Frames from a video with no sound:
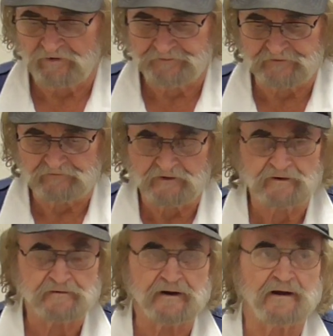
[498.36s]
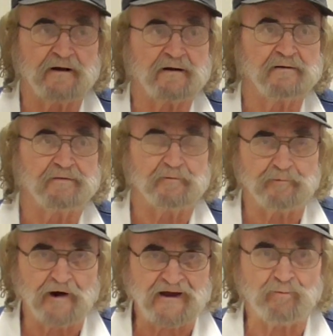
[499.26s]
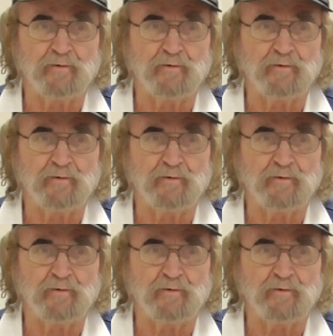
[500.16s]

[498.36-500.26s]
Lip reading: hope you learn now the right